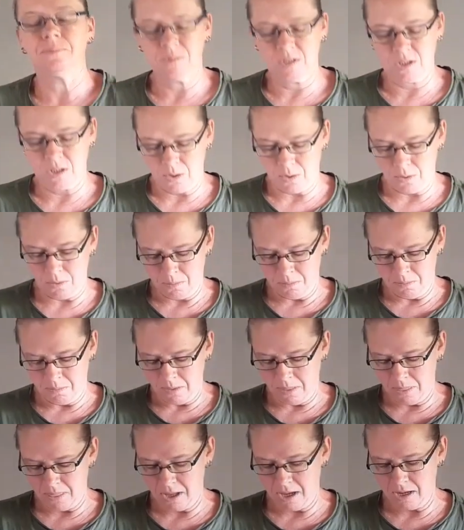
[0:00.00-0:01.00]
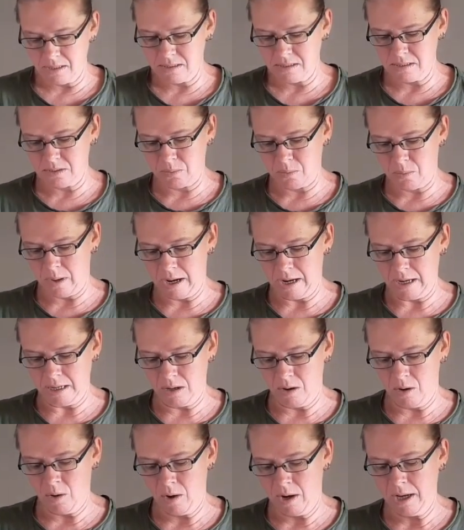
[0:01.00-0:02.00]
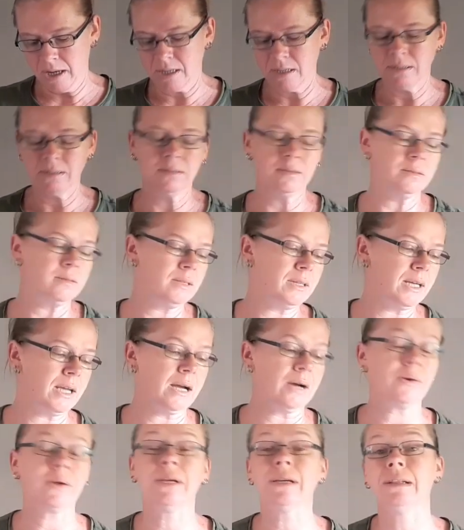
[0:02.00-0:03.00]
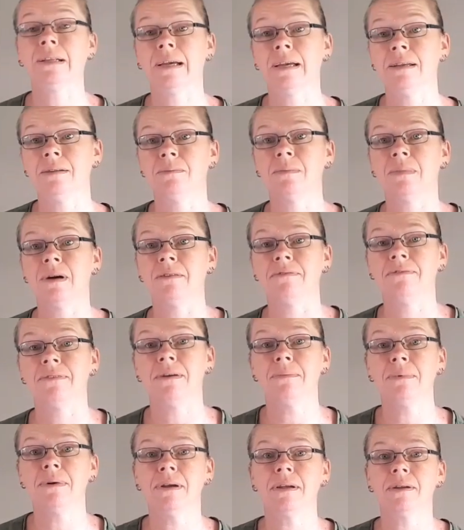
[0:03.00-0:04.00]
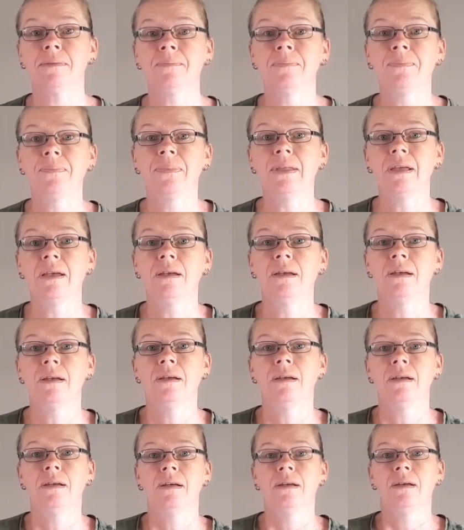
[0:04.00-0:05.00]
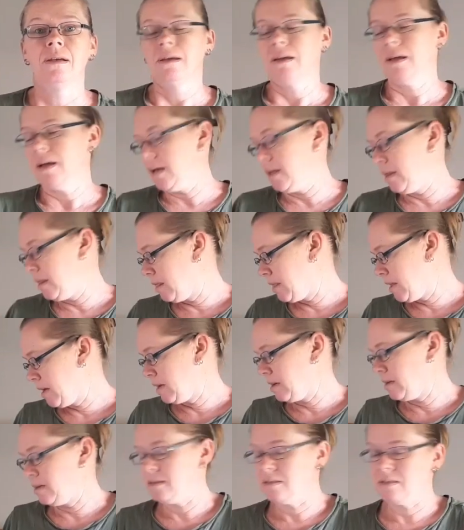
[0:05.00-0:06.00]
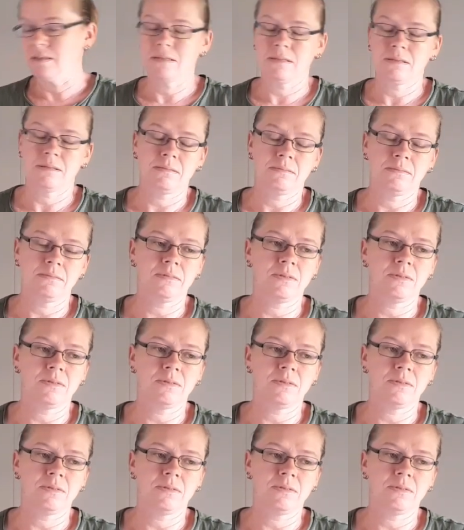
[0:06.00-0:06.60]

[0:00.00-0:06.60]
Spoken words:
So that is the way I calculate my fabric, and that is